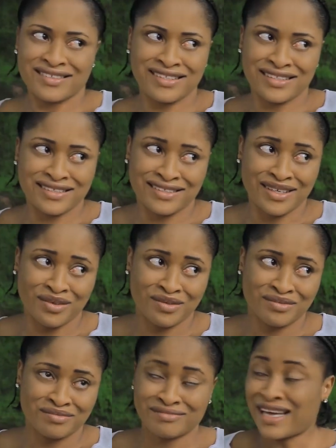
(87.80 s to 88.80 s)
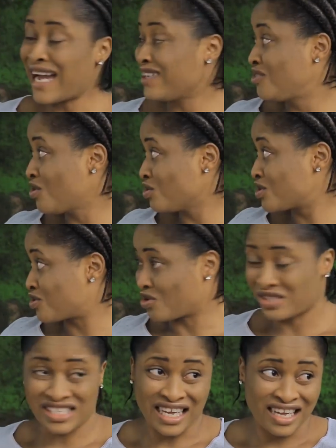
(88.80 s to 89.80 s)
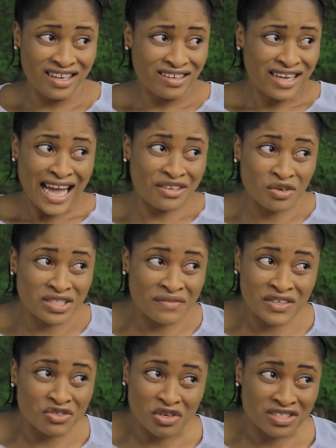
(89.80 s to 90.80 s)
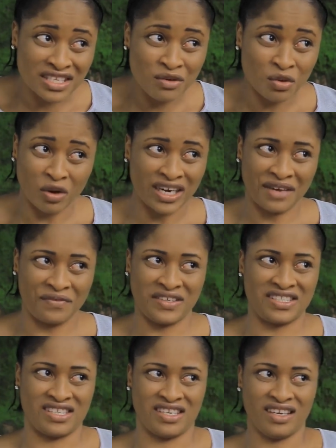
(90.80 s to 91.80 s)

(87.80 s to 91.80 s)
See this girl? I don't trust her. I don't even trust the look on her face.